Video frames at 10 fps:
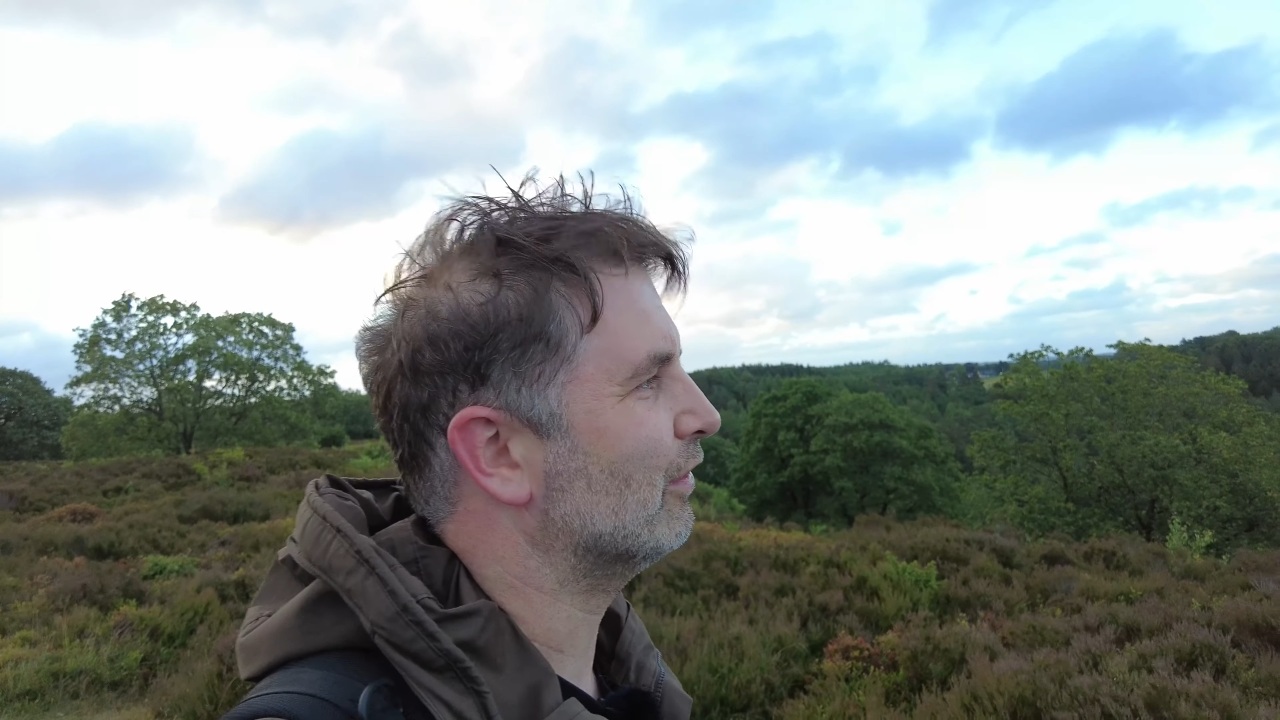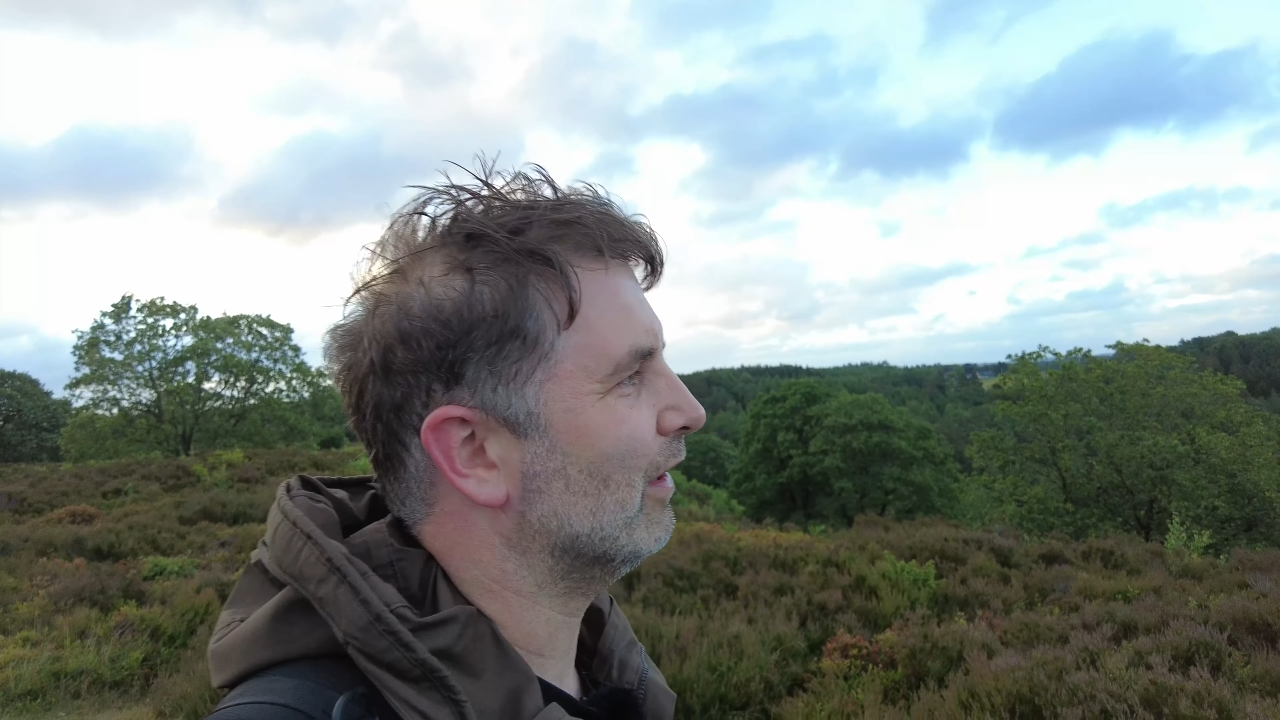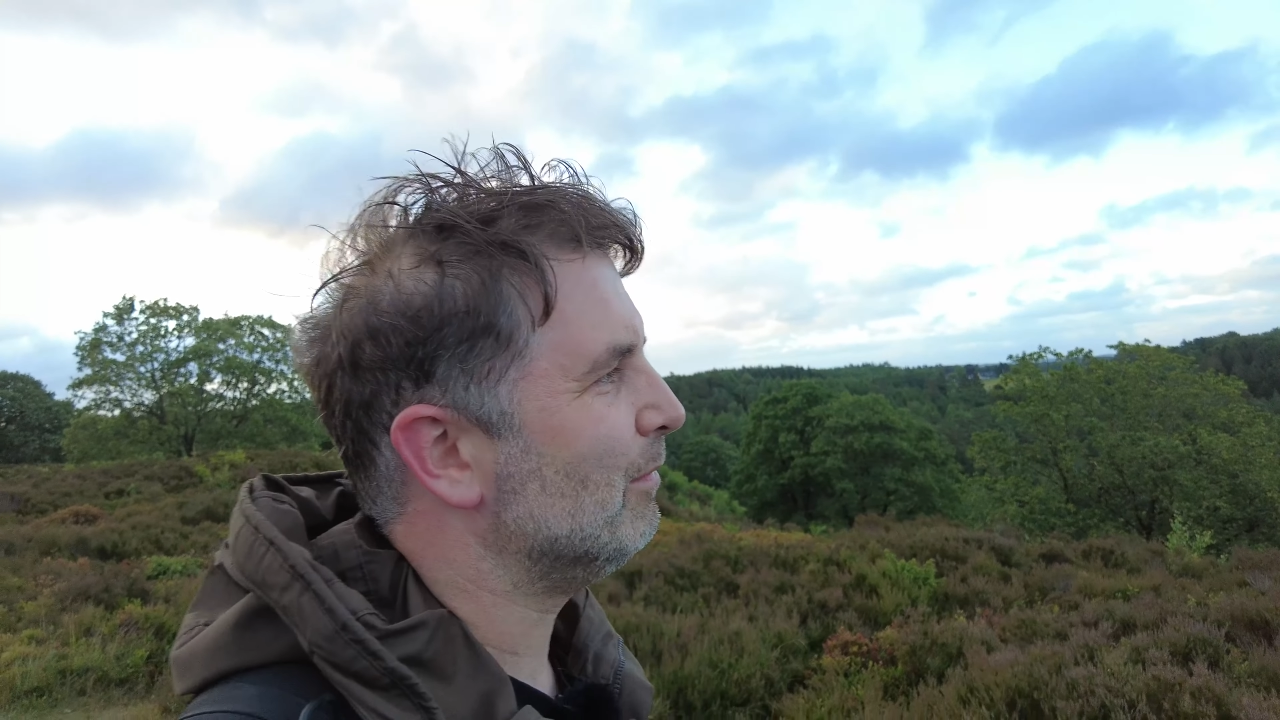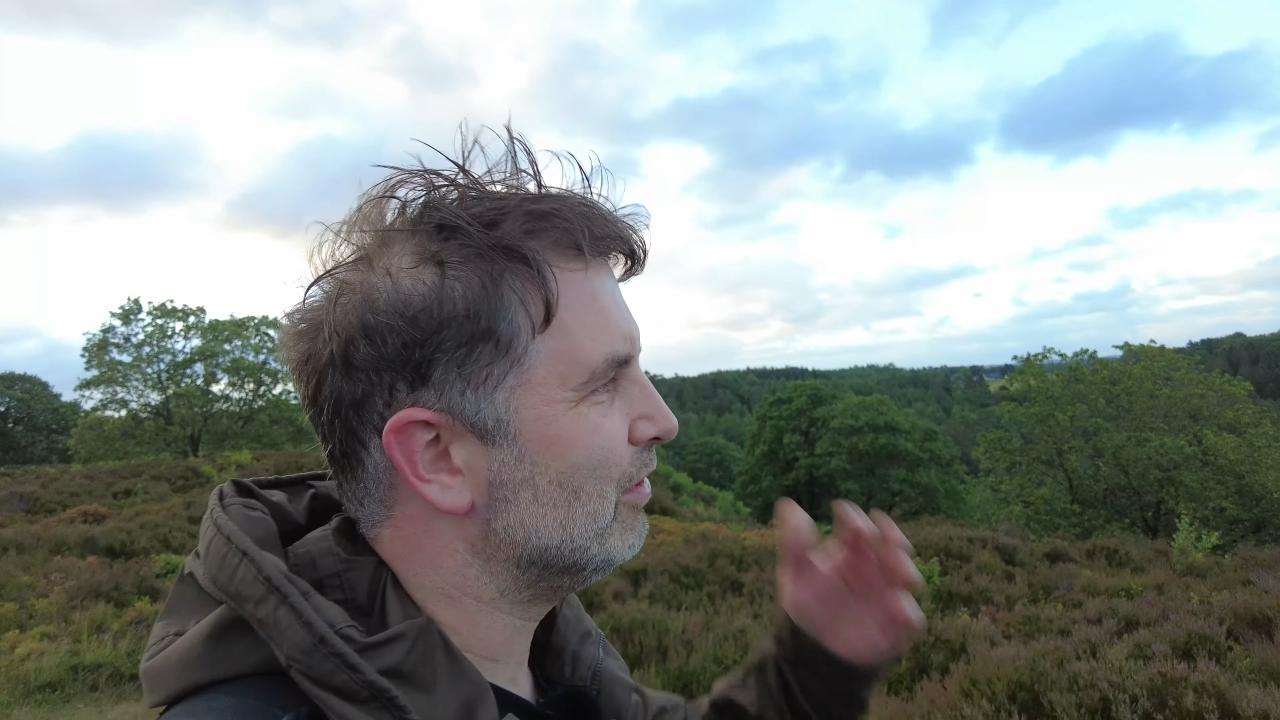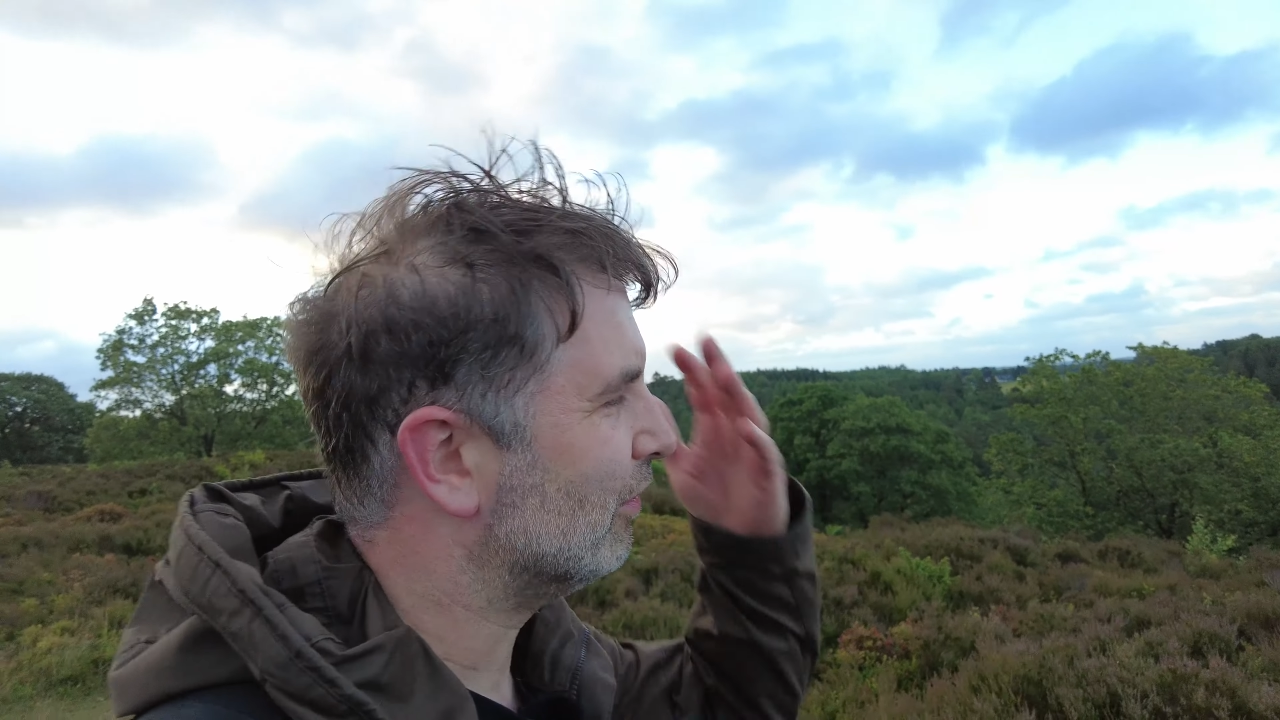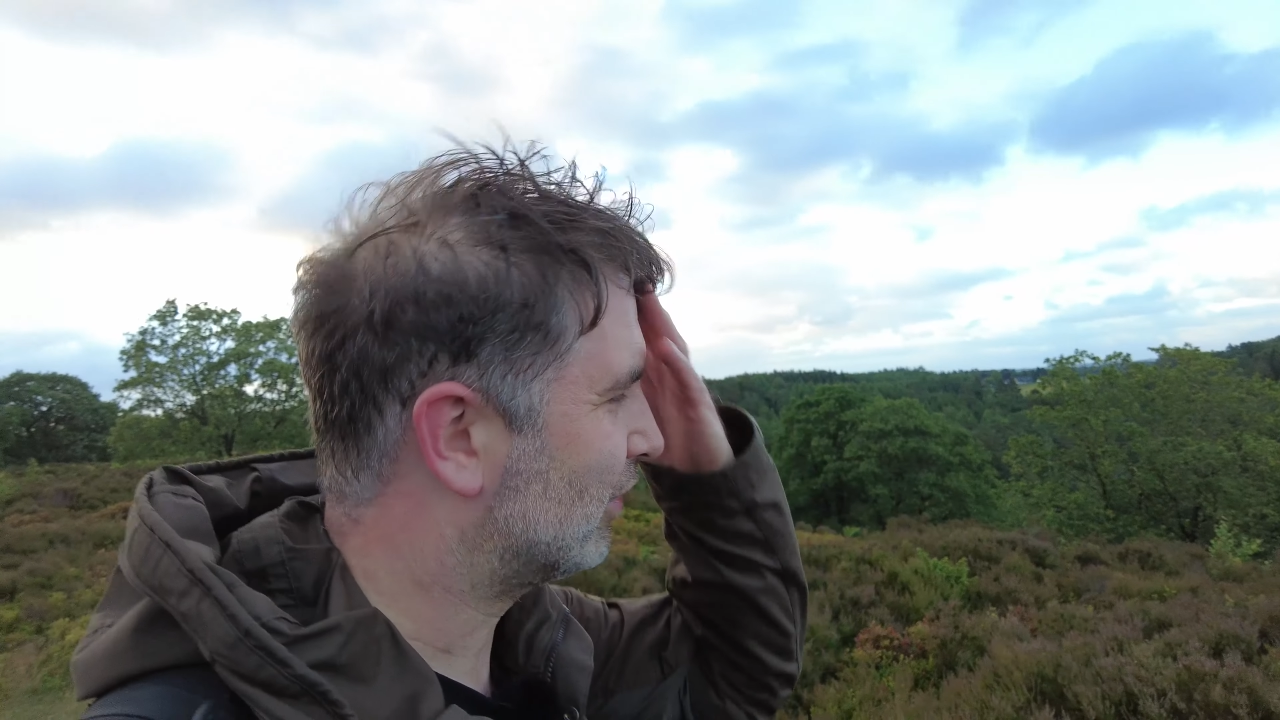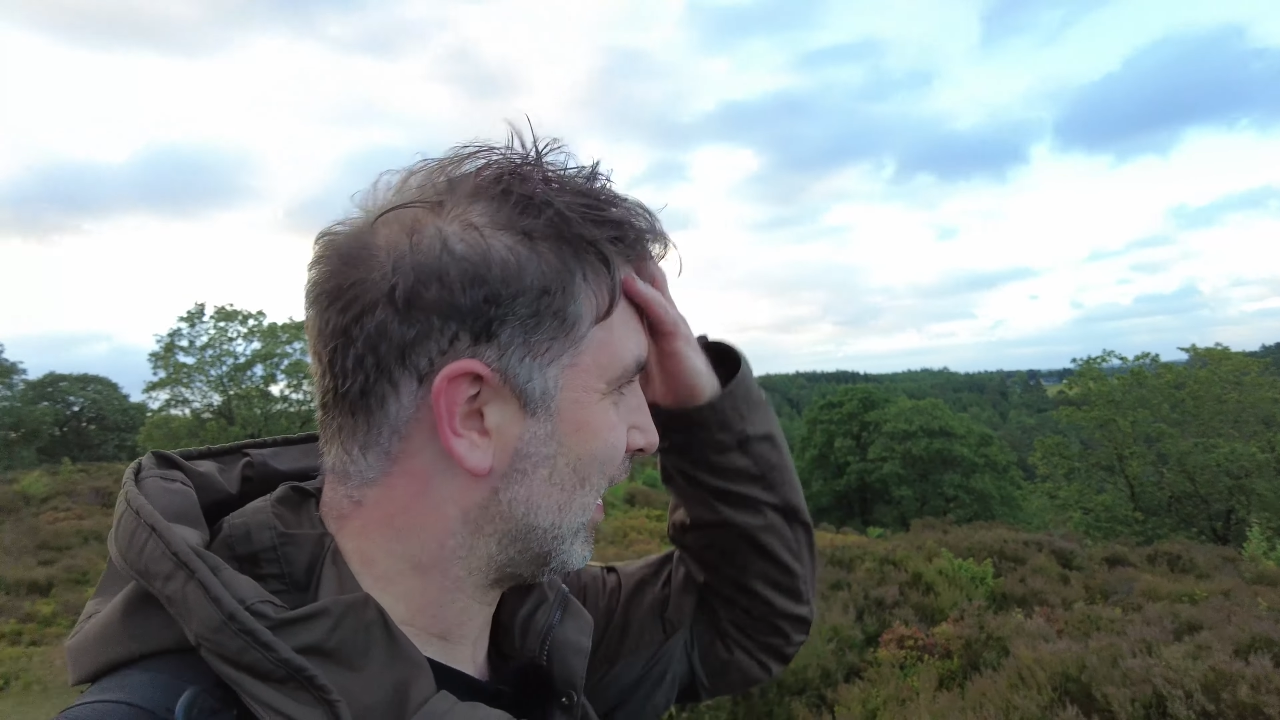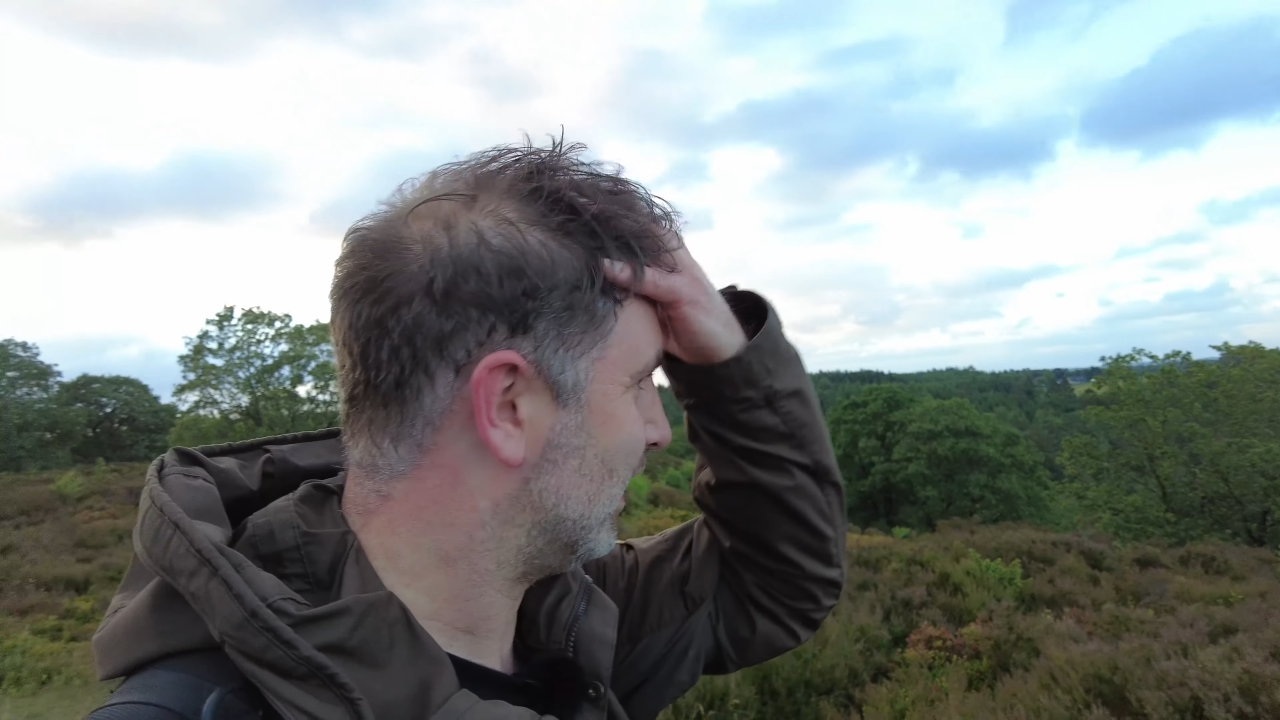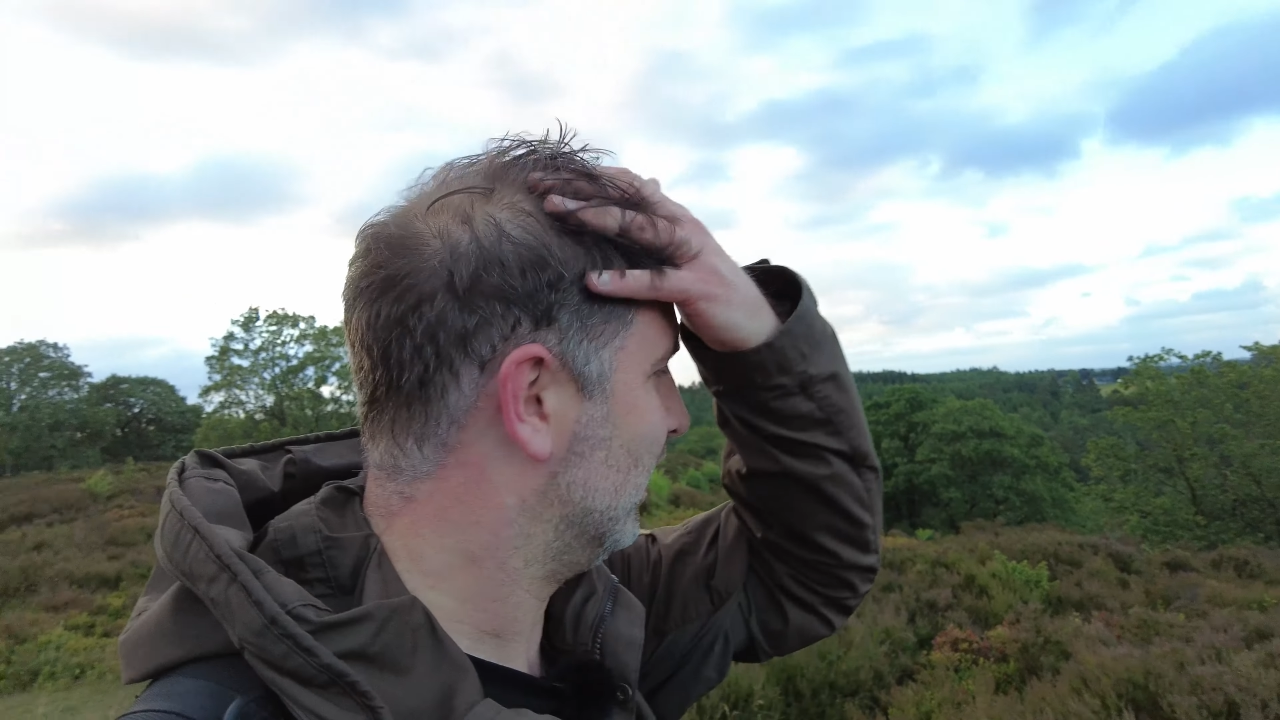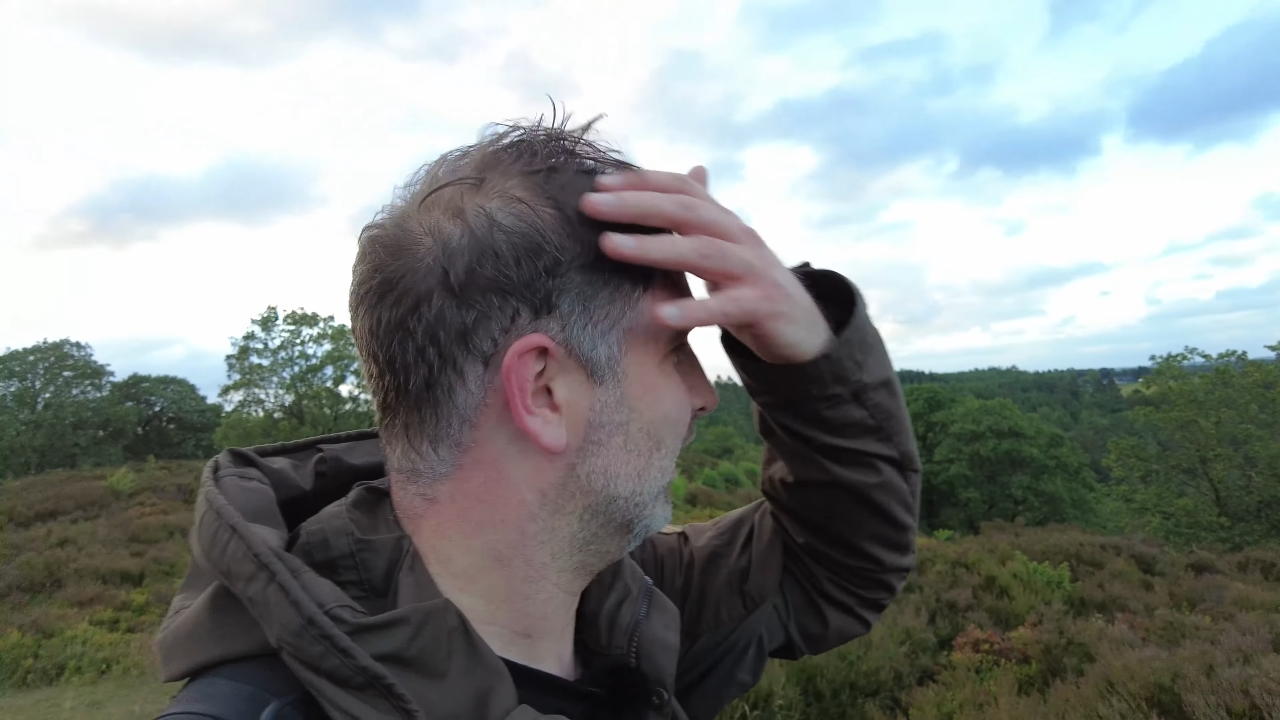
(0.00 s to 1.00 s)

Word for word: So let me just get